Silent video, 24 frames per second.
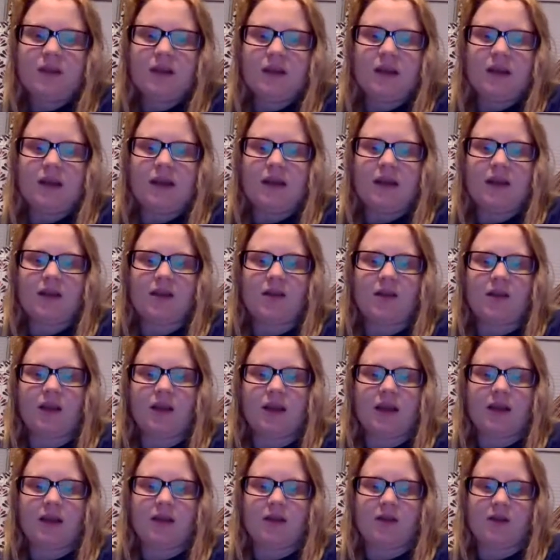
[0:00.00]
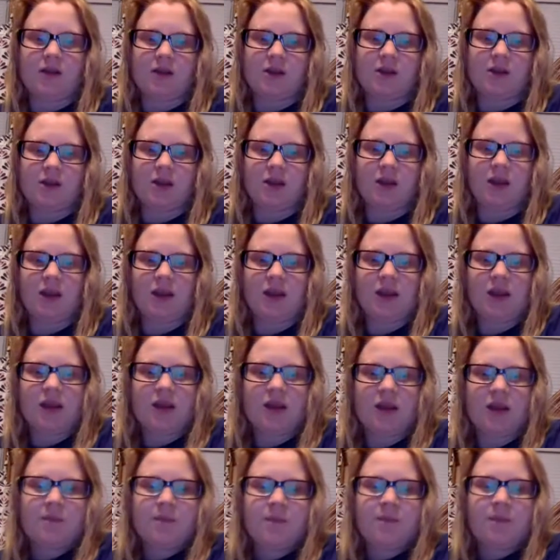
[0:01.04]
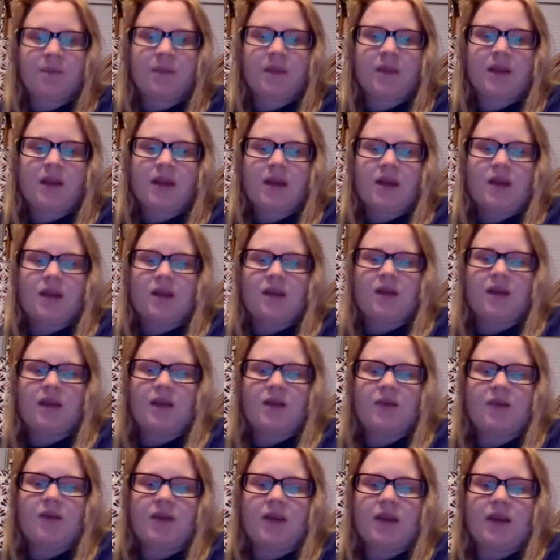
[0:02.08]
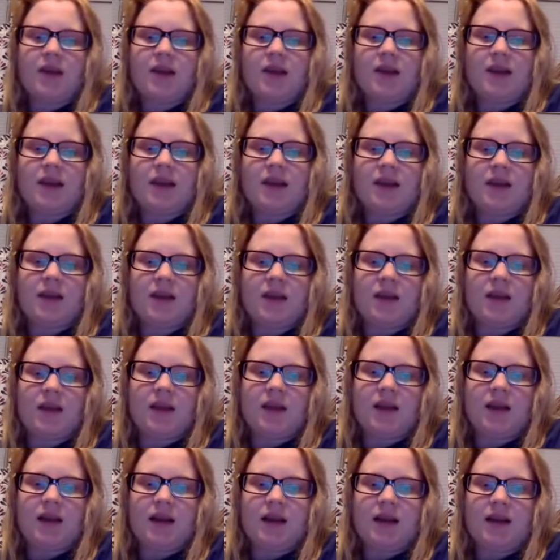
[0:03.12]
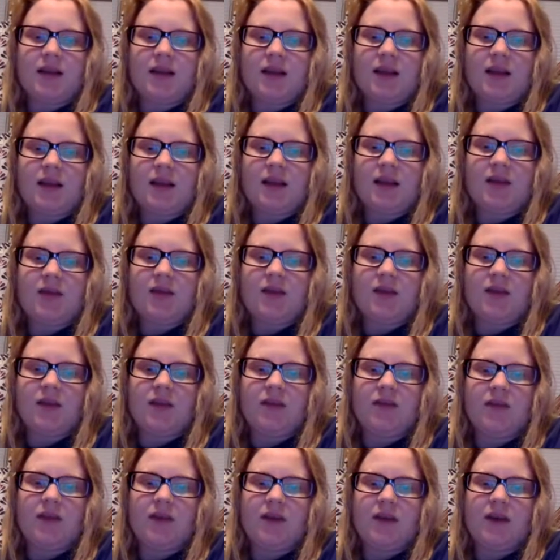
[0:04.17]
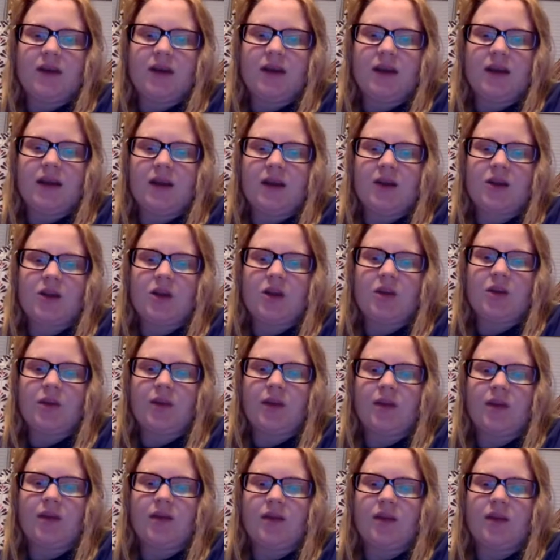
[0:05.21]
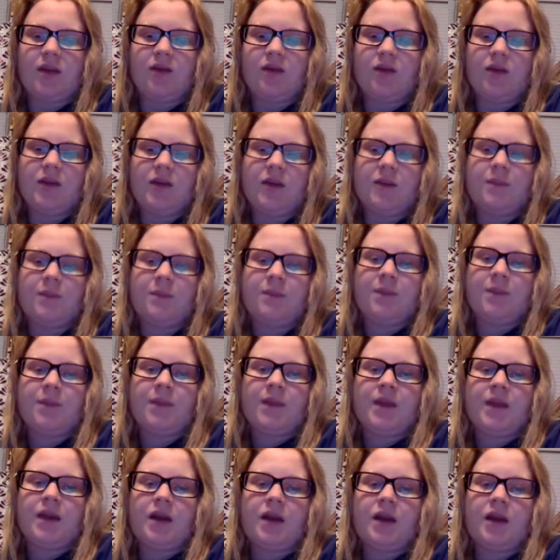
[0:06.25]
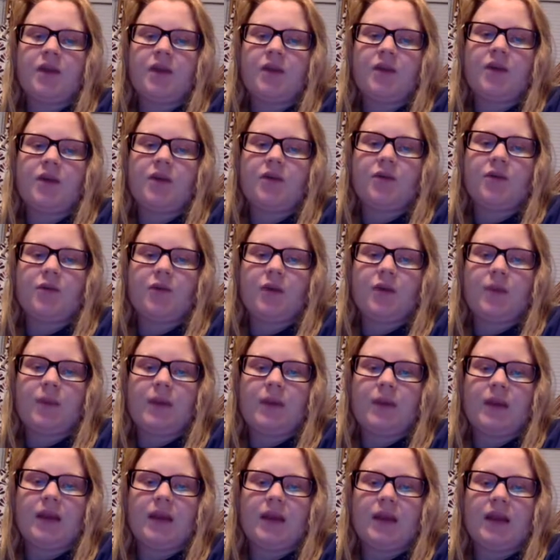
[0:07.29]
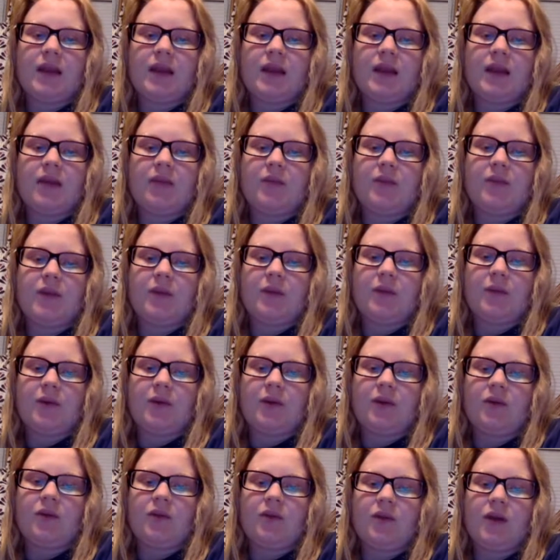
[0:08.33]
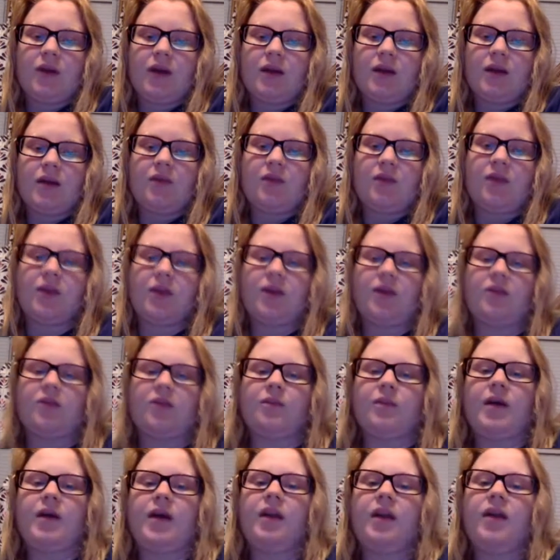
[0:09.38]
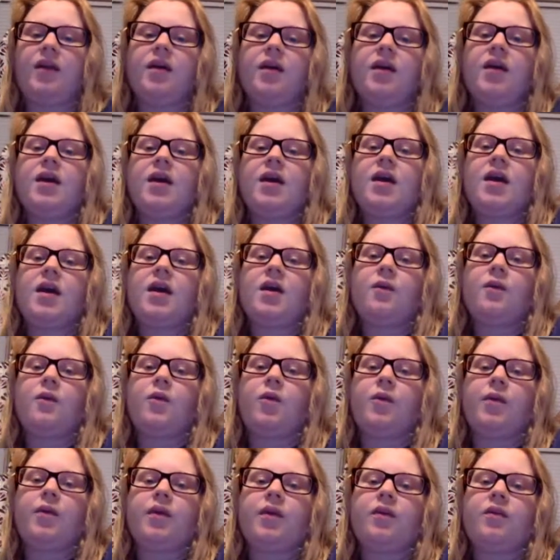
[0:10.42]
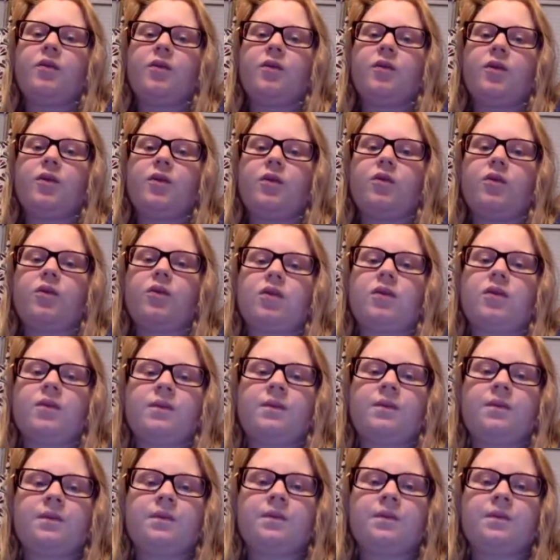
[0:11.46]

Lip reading: Okay, so the last question is: the Savior has said that in the last days, even the very elect shall be deceived. How can we avoid being deceived by the world's philosophies of men and women's roles?